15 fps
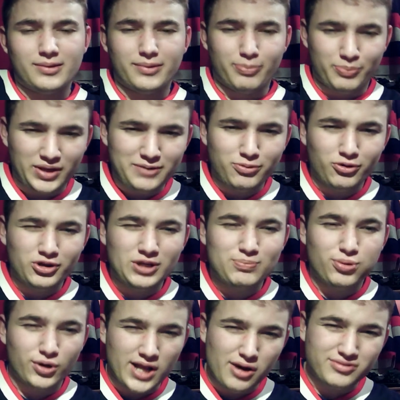people he
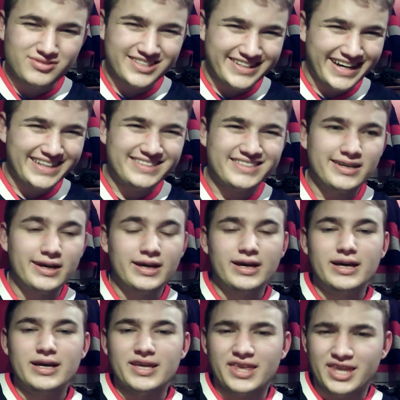put out tonight
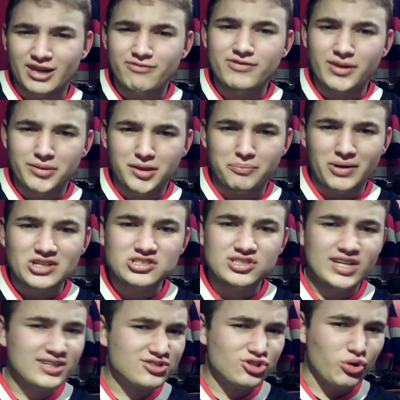give them the best
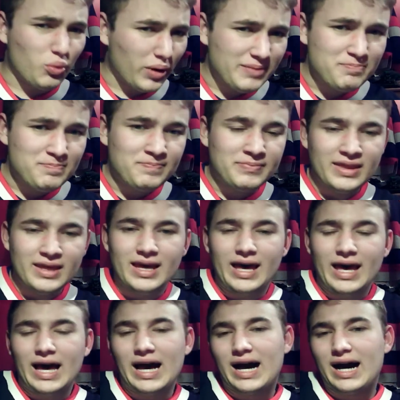chance to win.
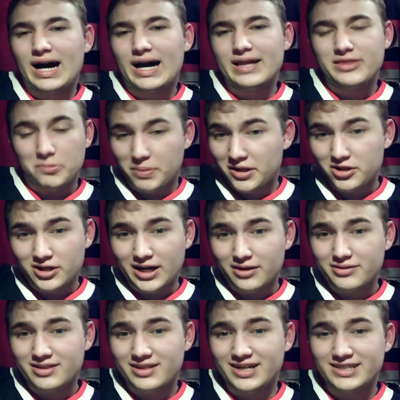And depending on how
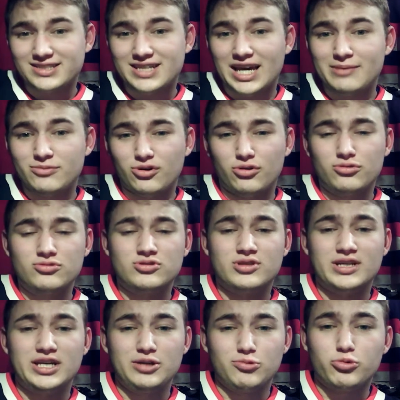tonight's game goes,
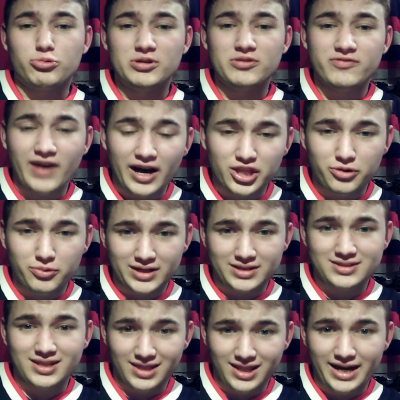he will reevaluate
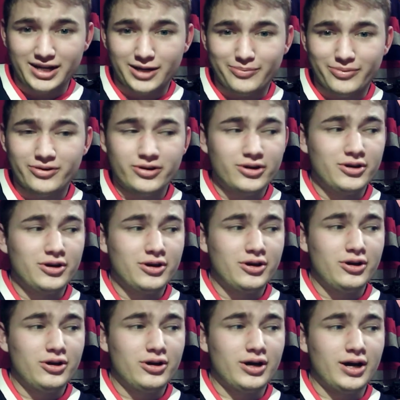the lineup
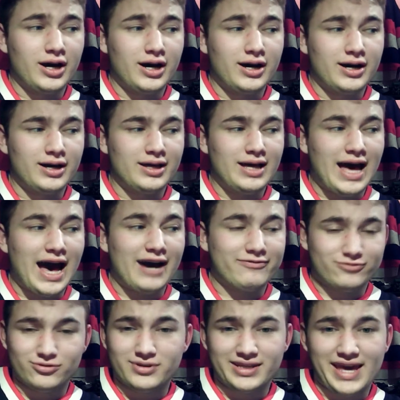
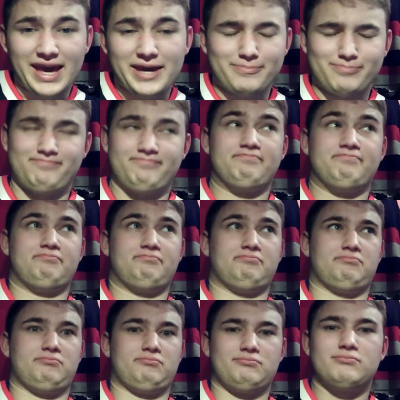after the game.
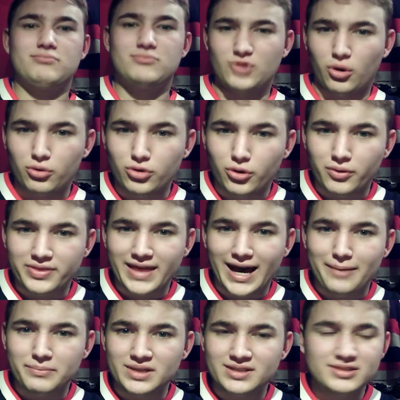Don't know what
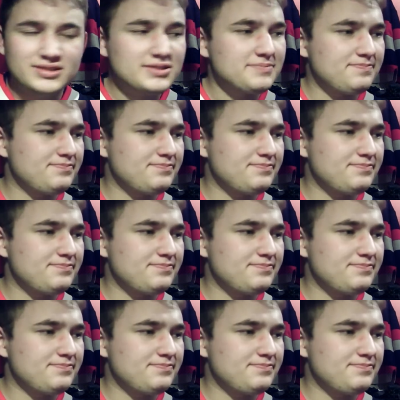that means.